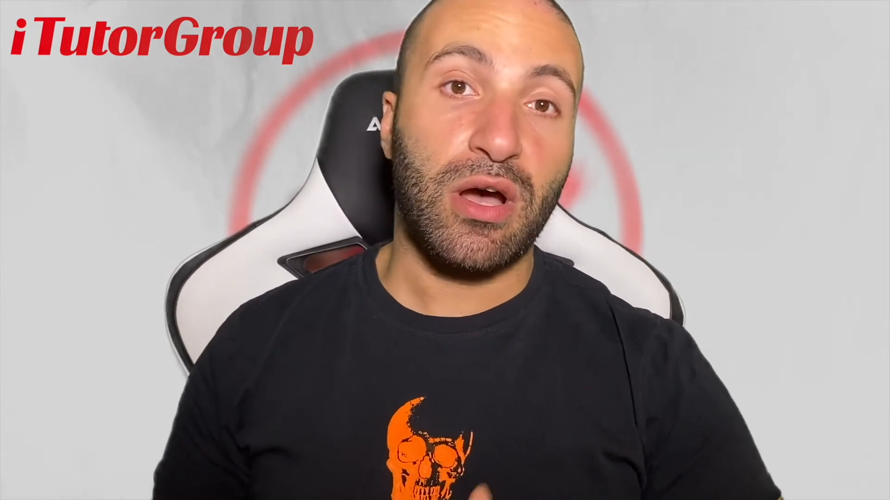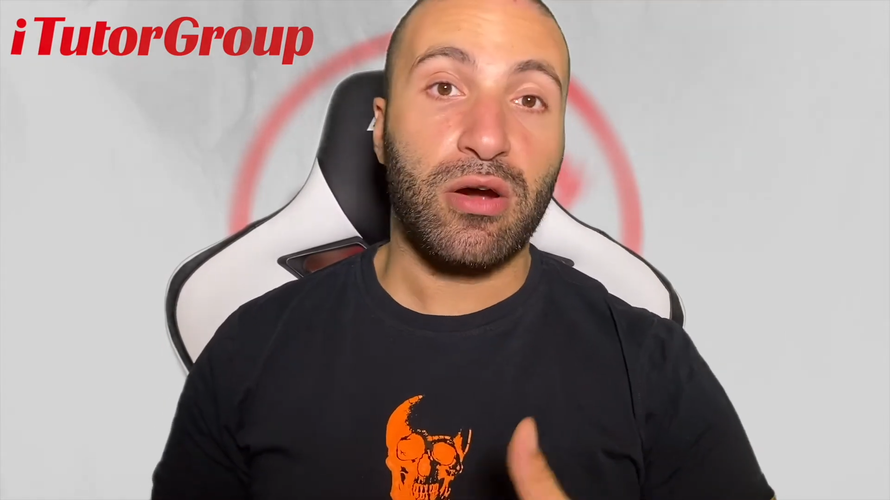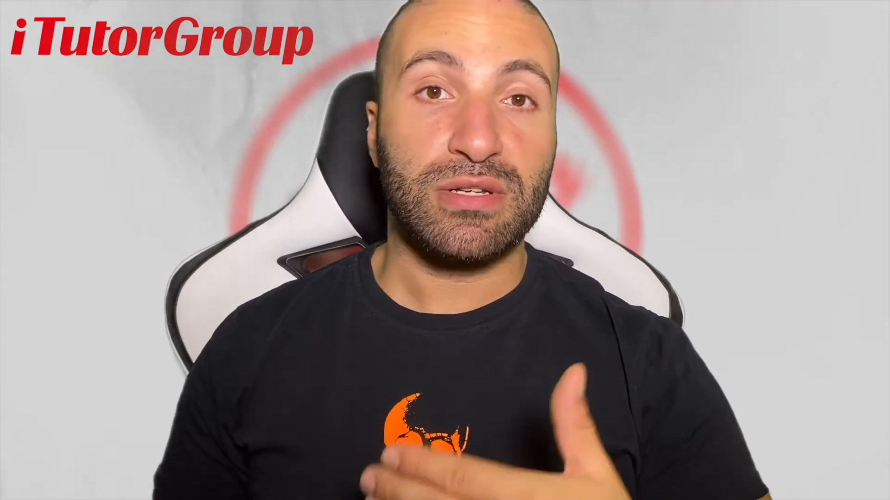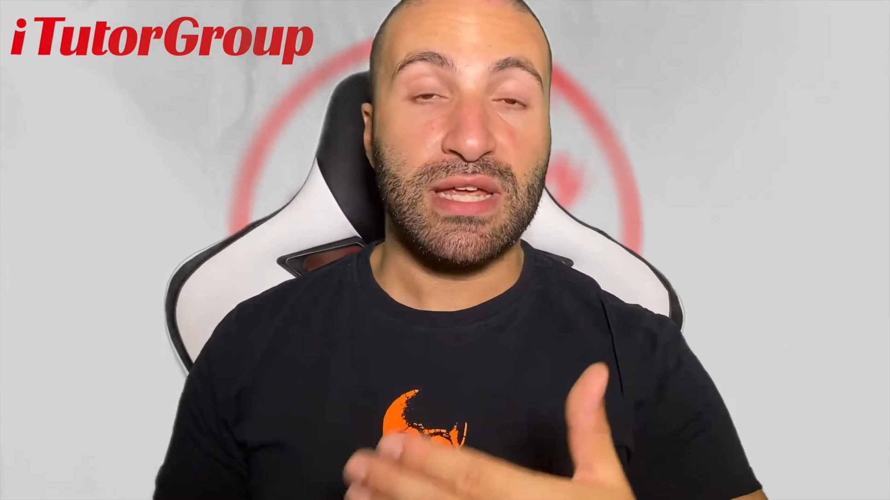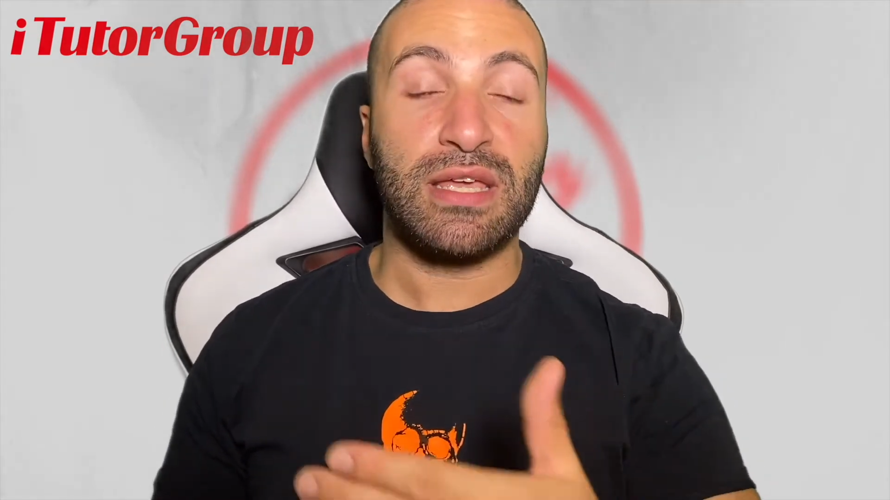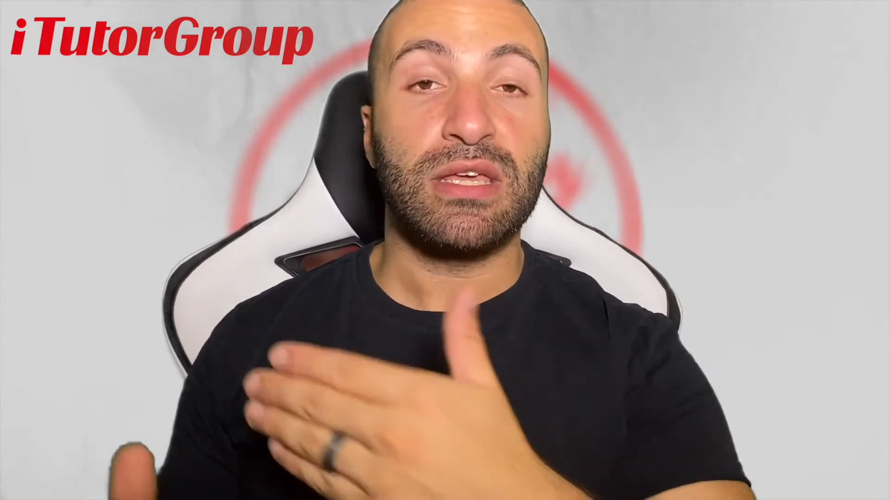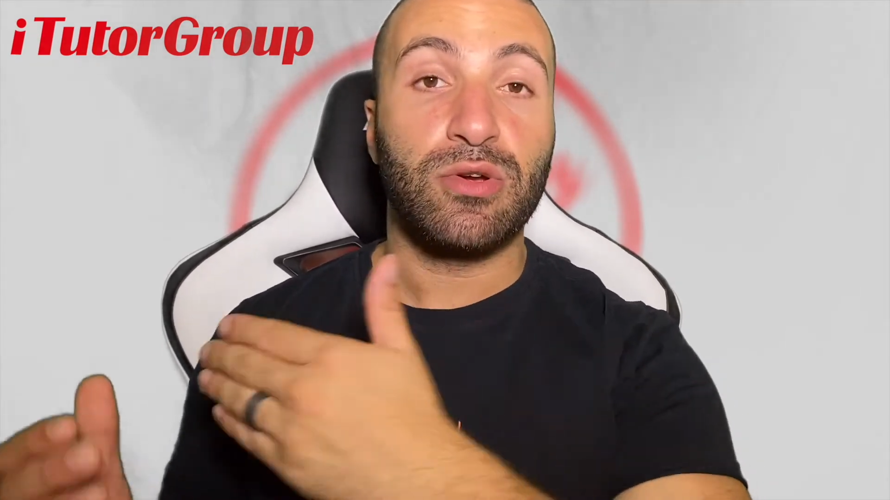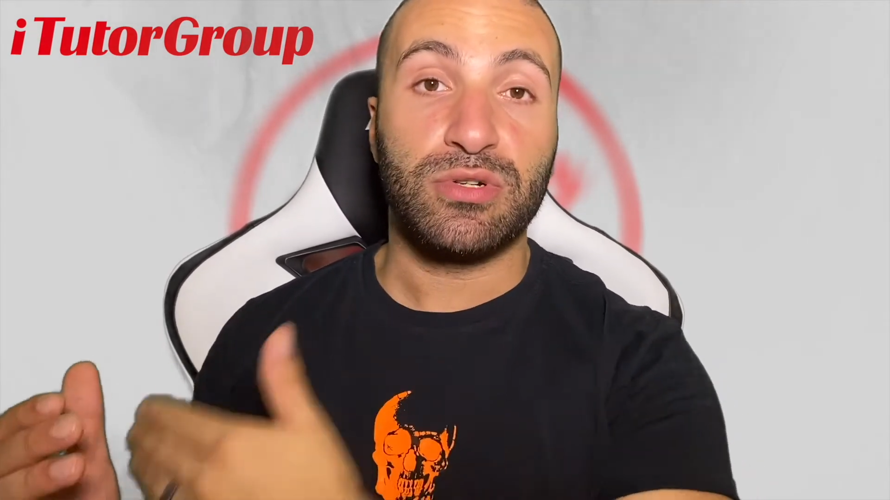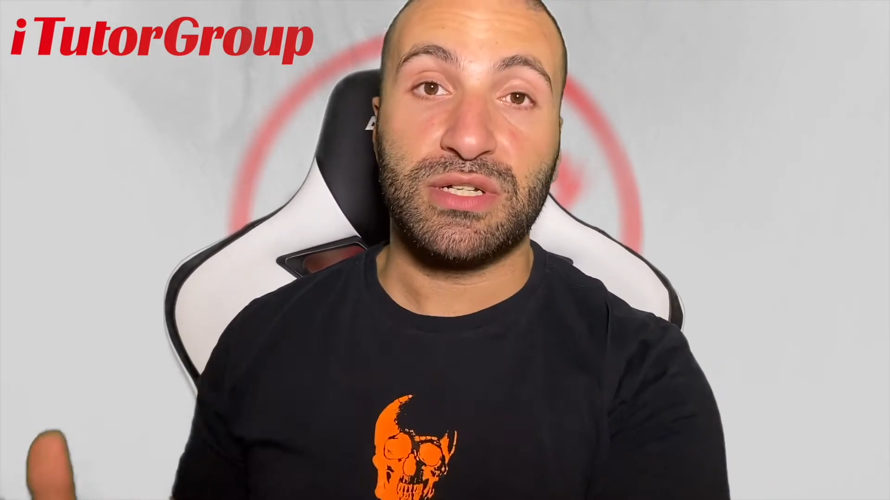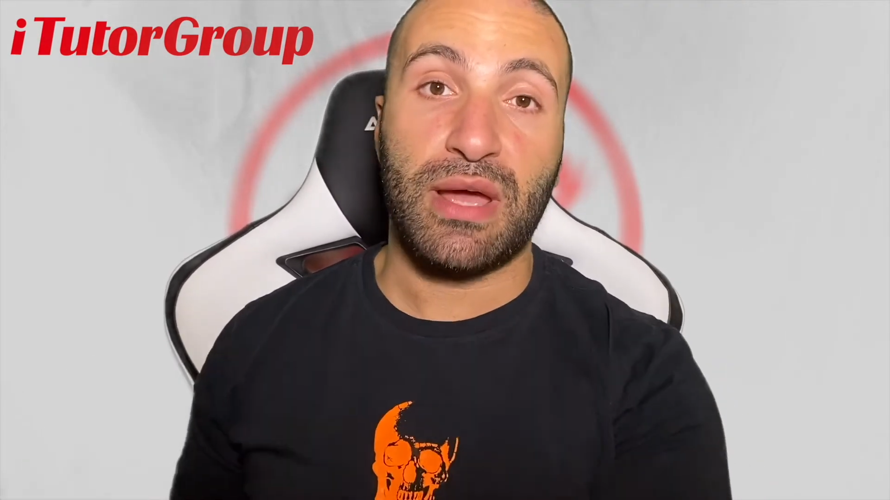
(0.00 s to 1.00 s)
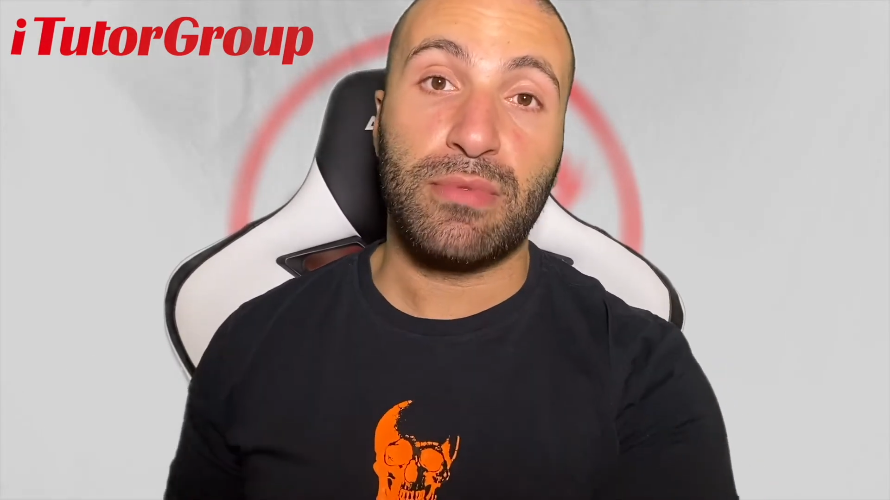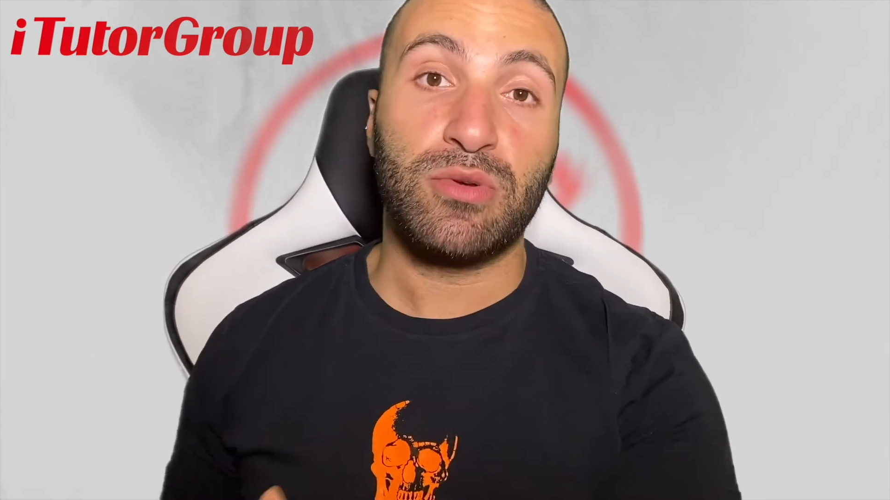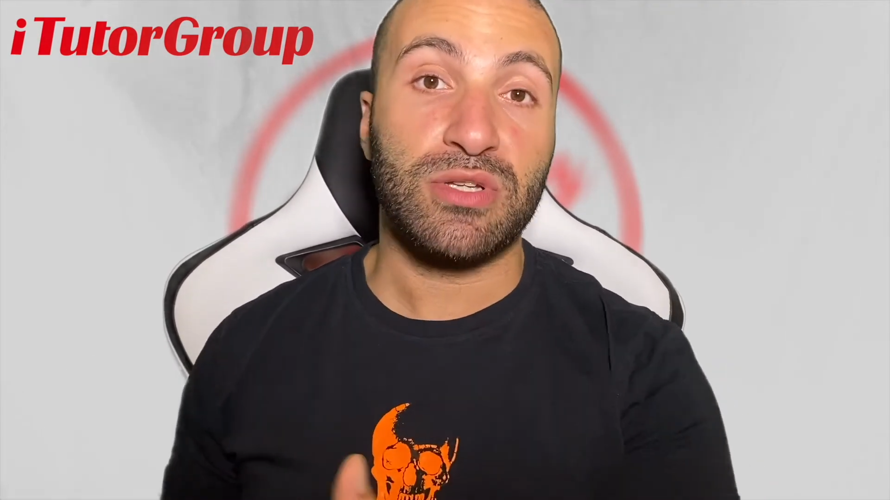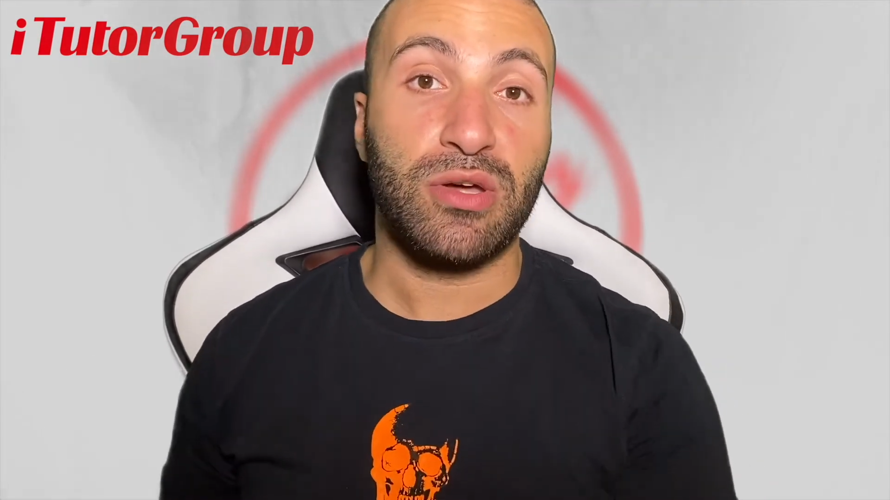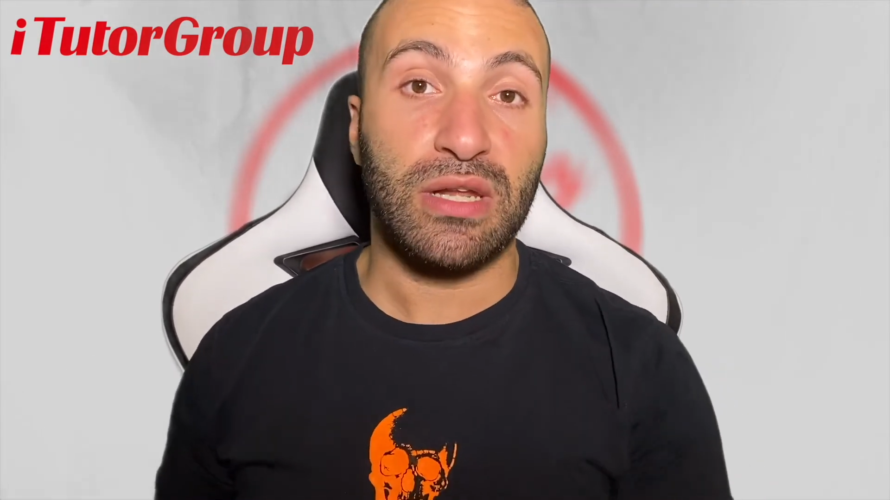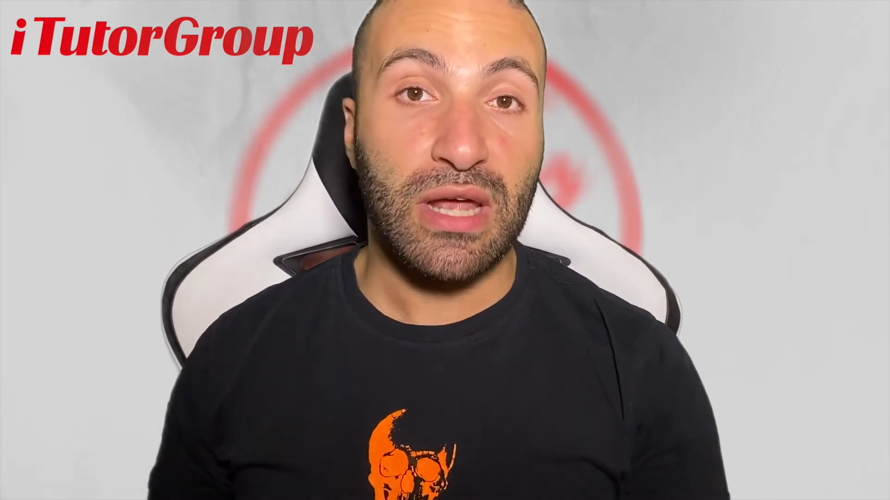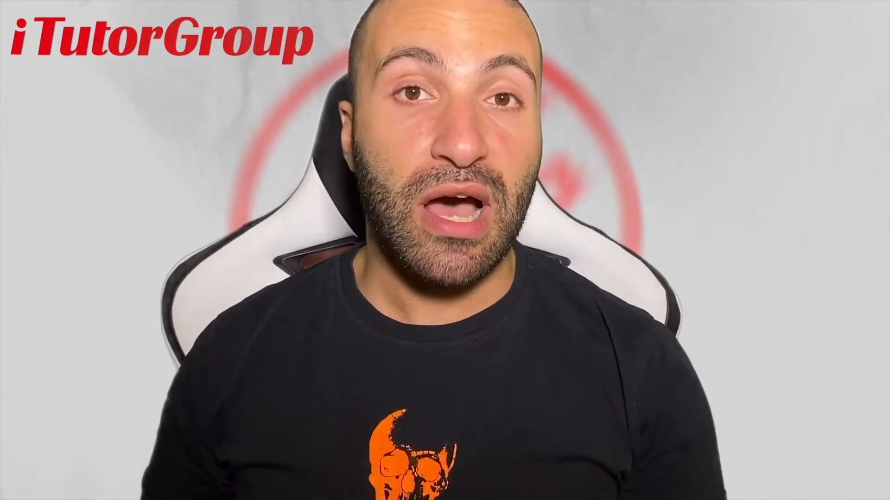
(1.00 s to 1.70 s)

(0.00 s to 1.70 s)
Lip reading: are taking your demos on an